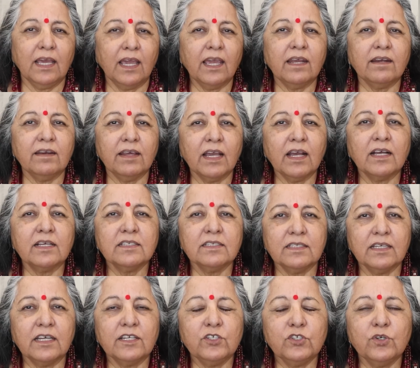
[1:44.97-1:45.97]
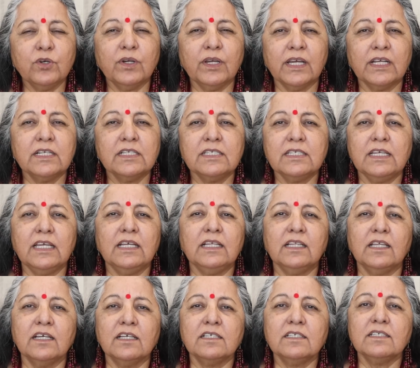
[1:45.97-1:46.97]
areas that you can see
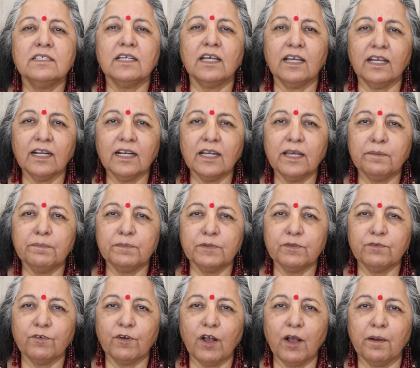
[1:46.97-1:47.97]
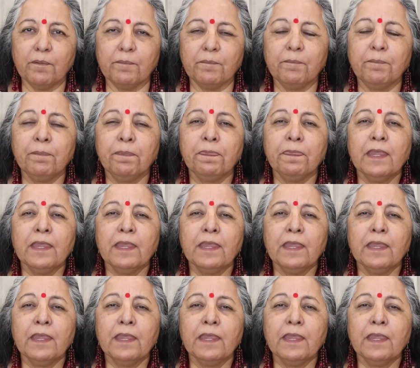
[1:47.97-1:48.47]
this eclipse from.